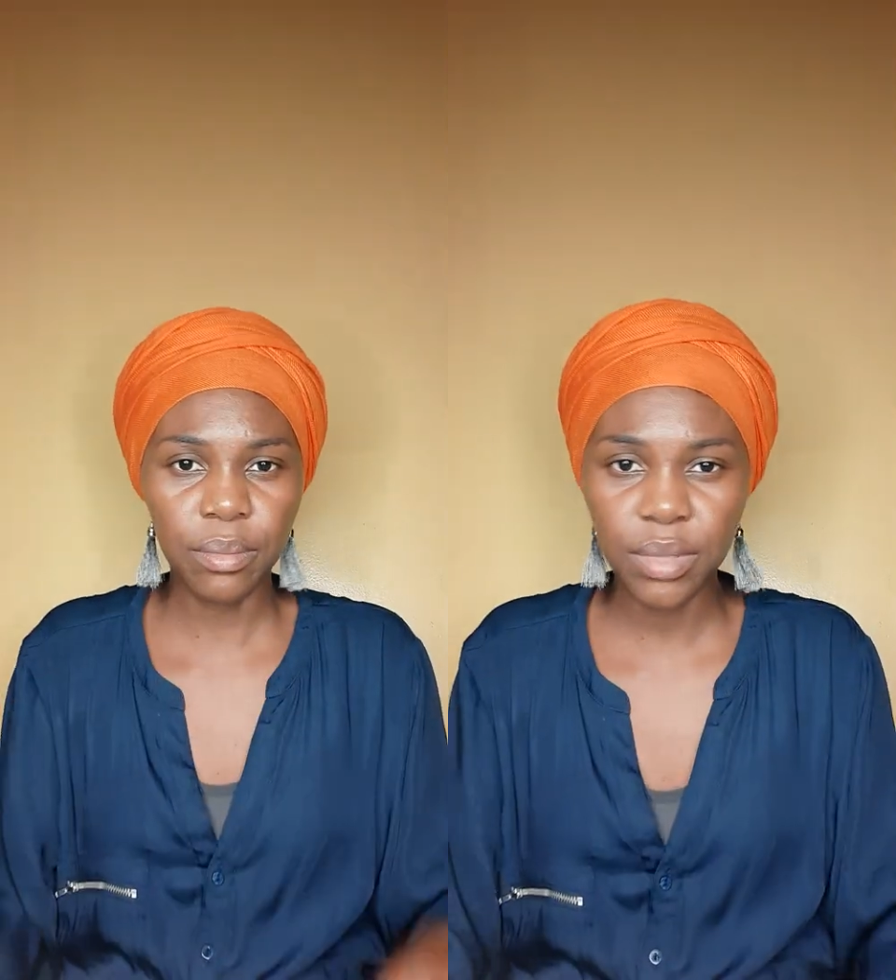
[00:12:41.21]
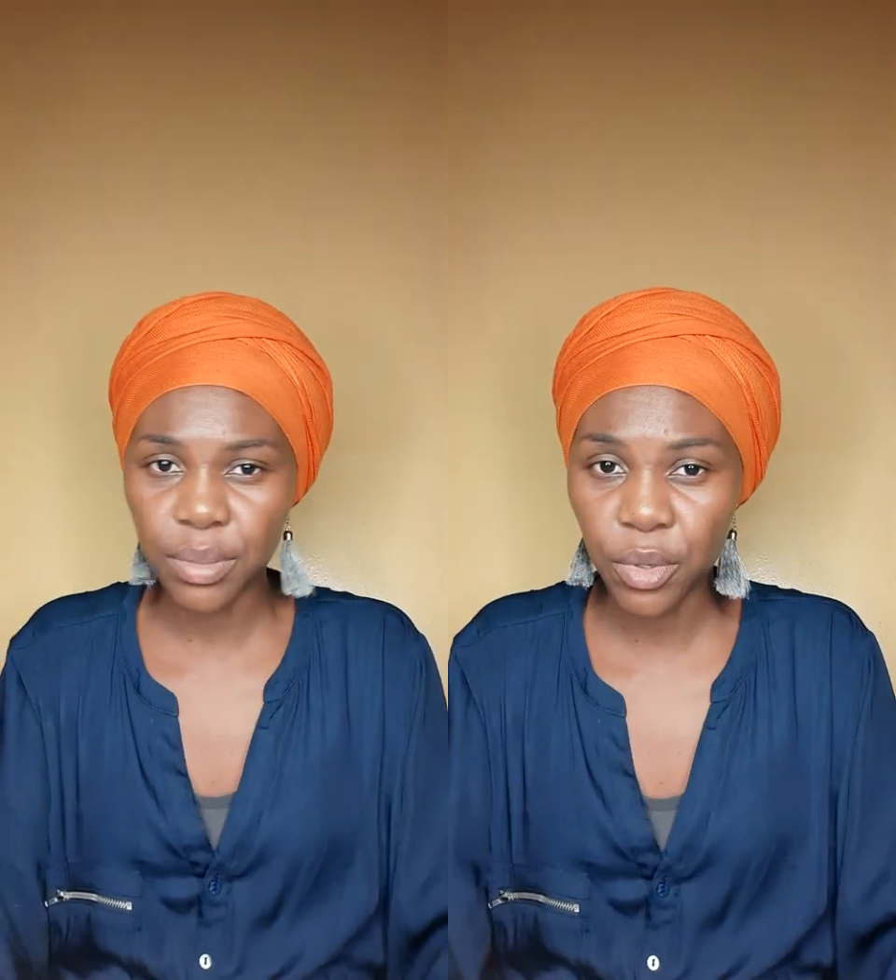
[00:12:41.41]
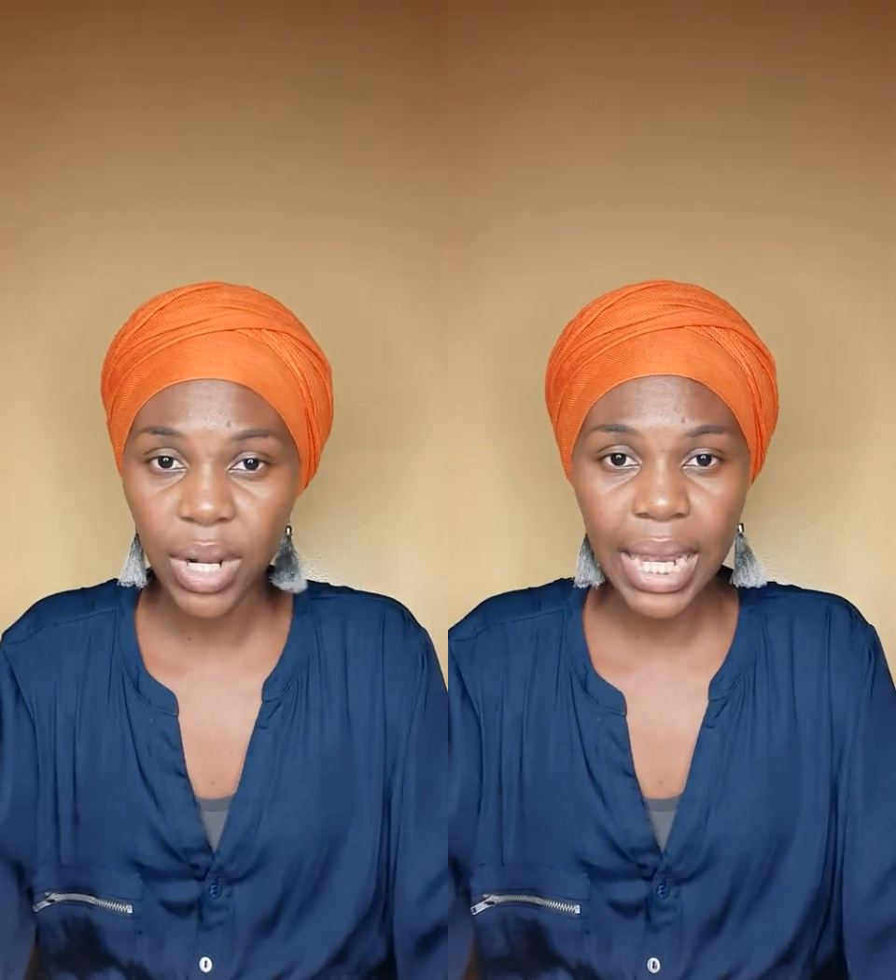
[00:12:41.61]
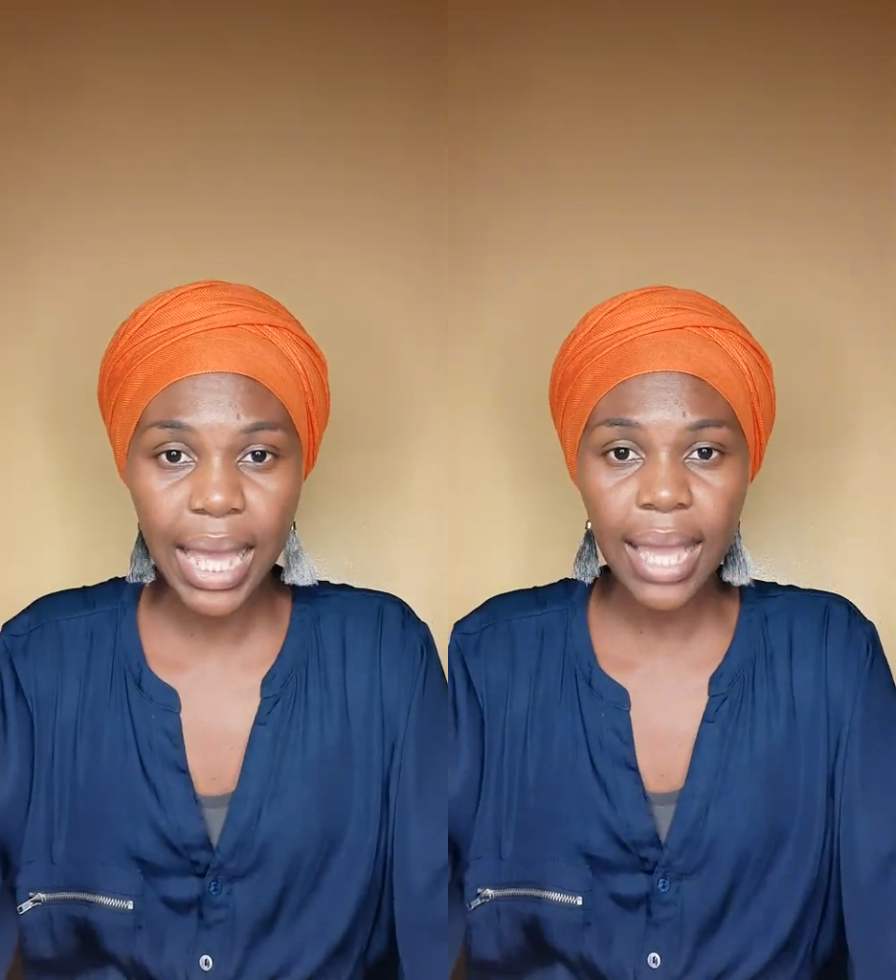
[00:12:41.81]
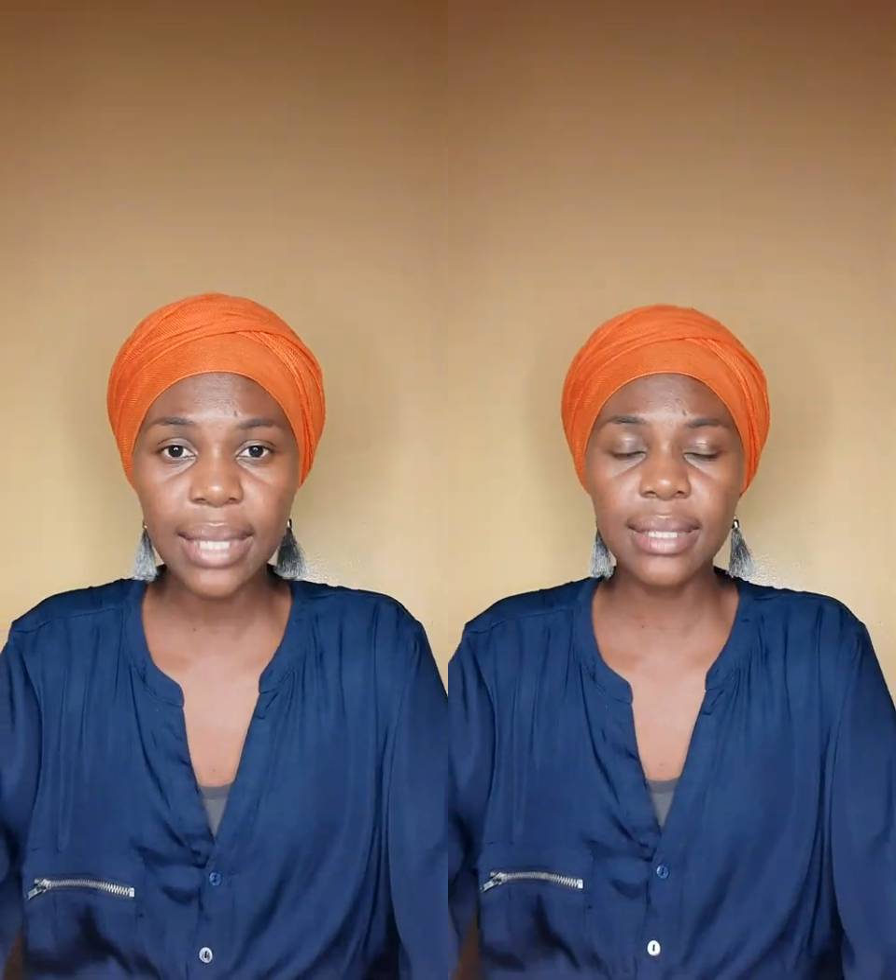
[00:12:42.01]

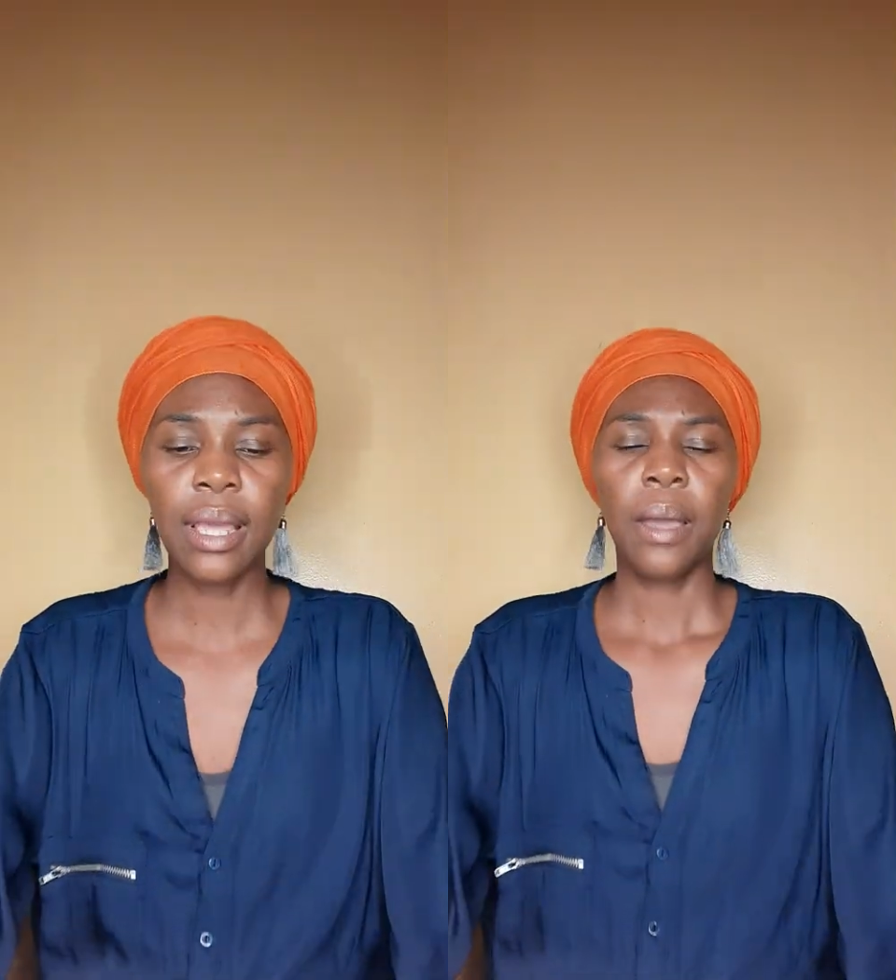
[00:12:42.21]
demoralized.